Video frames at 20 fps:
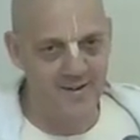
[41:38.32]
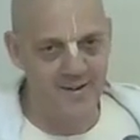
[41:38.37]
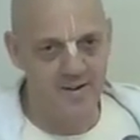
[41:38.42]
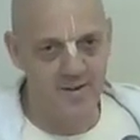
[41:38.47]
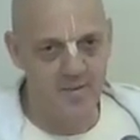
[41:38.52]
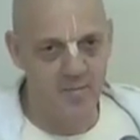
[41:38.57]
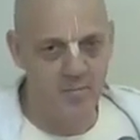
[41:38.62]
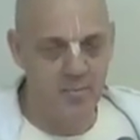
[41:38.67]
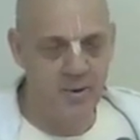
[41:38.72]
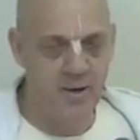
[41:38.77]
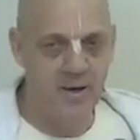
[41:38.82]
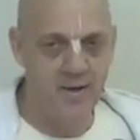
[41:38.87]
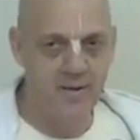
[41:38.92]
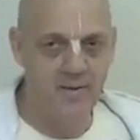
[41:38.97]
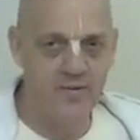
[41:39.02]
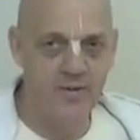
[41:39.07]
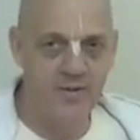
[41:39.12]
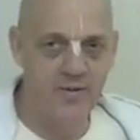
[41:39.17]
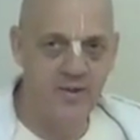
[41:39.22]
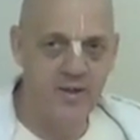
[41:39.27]

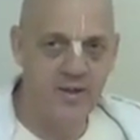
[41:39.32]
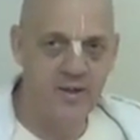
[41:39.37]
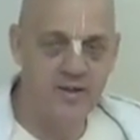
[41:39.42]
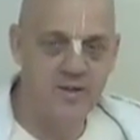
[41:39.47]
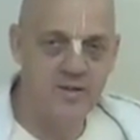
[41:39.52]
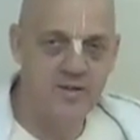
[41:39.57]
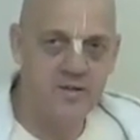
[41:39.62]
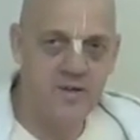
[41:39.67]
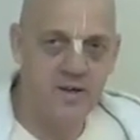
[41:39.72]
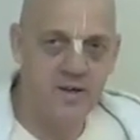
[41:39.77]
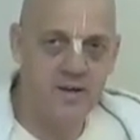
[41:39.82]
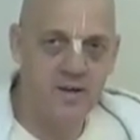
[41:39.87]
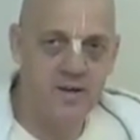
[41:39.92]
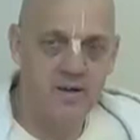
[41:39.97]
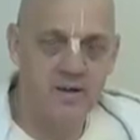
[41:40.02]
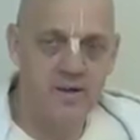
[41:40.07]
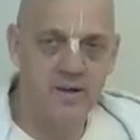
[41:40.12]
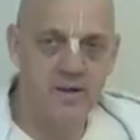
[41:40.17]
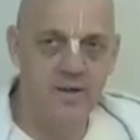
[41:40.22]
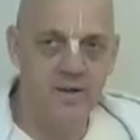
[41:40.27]
But the thing is,
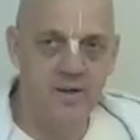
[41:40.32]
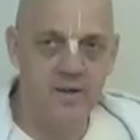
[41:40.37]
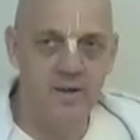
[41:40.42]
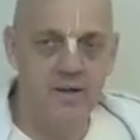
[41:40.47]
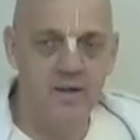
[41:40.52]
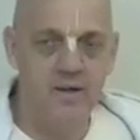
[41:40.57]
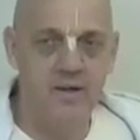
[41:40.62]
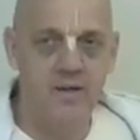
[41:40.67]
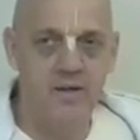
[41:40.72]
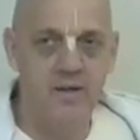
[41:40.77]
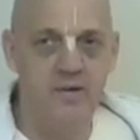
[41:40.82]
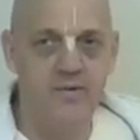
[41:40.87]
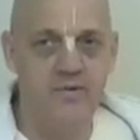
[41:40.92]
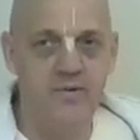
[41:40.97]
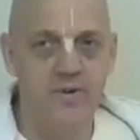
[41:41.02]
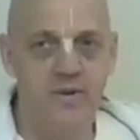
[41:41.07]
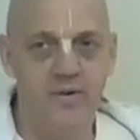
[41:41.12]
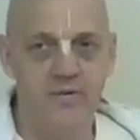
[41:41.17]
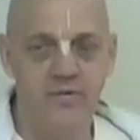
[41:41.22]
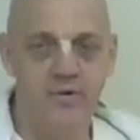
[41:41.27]
like
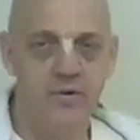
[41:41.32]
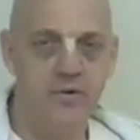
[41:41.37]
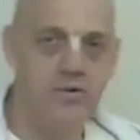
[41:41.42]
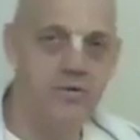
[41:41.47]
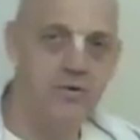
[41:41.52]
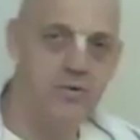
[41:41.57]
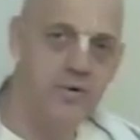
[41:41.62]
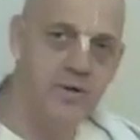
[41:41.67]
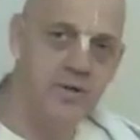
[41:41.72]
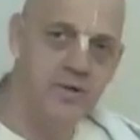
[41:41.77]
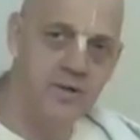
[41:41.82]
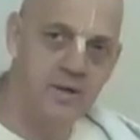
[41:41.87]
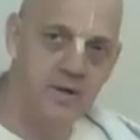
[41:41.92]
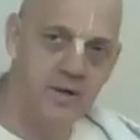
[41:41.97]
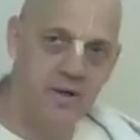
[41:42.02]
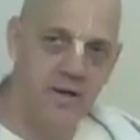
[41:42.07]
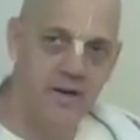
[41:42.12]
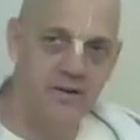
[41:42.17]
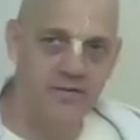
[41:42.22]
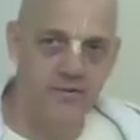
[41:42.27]
if you're doing
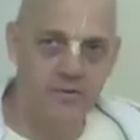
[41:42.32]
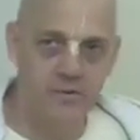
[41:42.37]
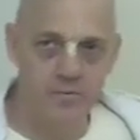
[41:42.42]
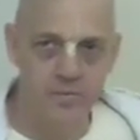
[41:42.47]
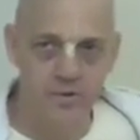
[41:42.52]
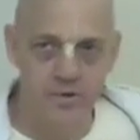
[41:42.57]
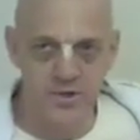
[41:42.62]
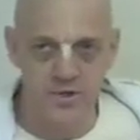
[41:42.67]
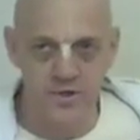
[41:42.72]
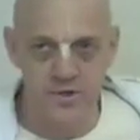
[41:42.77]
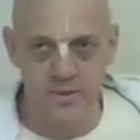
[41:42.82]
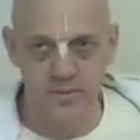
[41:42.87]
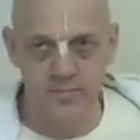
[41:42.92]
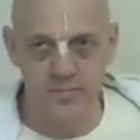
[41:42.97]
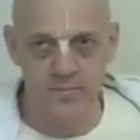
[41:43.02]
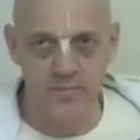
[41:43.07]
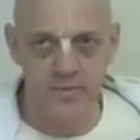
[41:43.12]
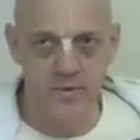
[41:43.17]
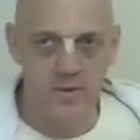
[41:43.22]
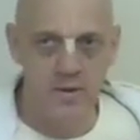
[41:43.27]
neglectful worship,
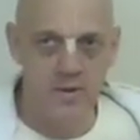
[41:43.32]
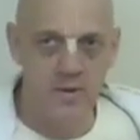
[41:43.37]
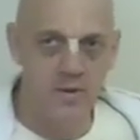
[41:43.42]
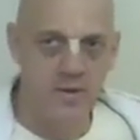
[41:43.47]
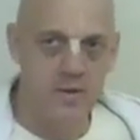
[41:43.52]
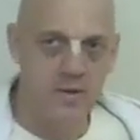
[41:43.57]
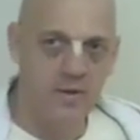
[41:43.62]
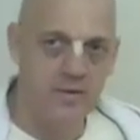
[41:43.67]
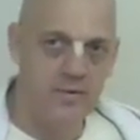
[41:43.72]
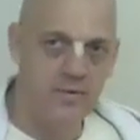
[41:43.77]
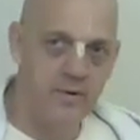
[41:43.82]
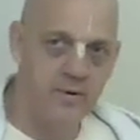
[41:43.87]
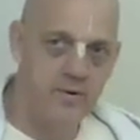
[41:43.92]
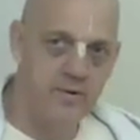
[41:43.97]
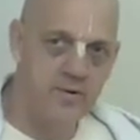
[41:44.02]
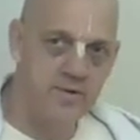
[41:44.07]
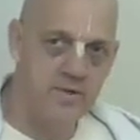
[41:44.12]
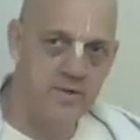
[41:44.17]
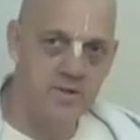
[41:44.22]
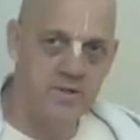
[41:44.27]
there
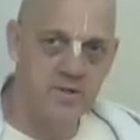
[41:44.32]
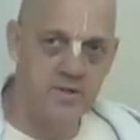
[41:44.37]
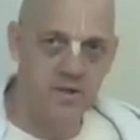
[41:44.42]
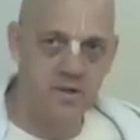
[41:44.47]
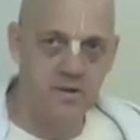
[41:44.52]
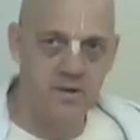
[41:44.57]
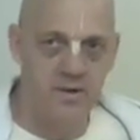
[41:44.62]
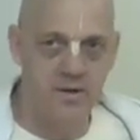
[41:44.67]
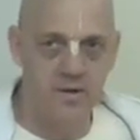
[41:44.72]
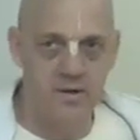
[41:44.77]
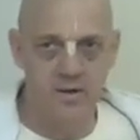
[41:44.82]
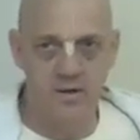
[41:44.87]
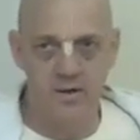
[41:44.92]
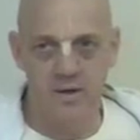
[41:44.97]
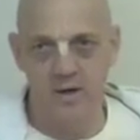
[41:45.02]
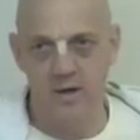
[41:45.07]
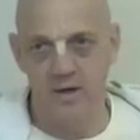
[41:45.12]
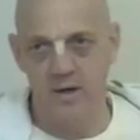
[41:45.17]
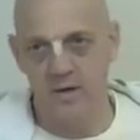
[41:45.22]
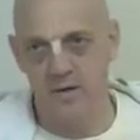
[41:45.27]
is this thing, and
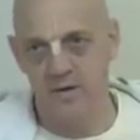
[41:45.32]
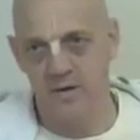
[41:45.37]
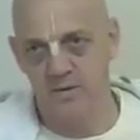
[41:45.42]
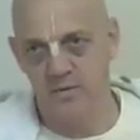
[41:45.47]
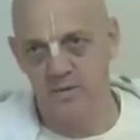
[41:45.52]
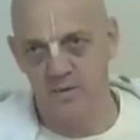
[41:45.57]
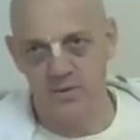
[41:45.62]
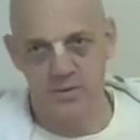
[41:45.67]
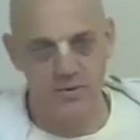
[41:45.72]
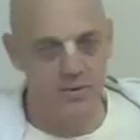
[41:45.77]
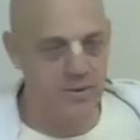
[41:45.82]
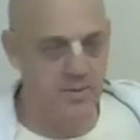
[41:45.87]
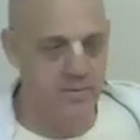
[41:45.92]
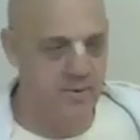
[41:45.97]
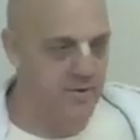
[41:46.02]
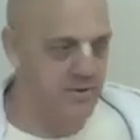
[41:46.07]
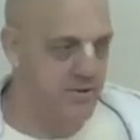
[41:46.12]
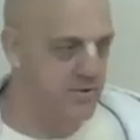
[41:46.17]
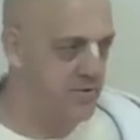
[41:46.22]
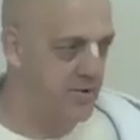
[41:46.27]
I don't talk
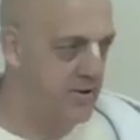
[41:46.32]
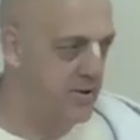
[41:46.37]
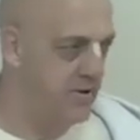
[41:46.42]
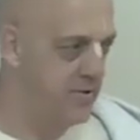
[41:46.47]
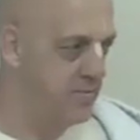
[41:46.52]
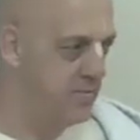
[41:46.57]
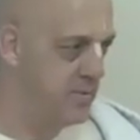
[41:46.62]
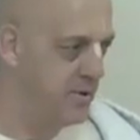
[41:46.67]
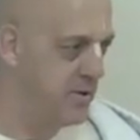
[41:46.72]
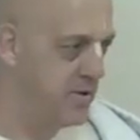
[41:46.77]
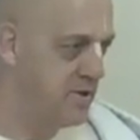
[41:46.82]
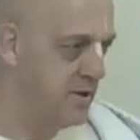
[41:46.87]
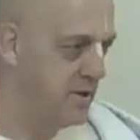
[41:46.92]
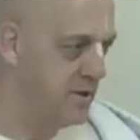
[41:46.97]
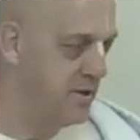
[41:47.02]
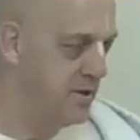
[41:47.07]
about this very often because I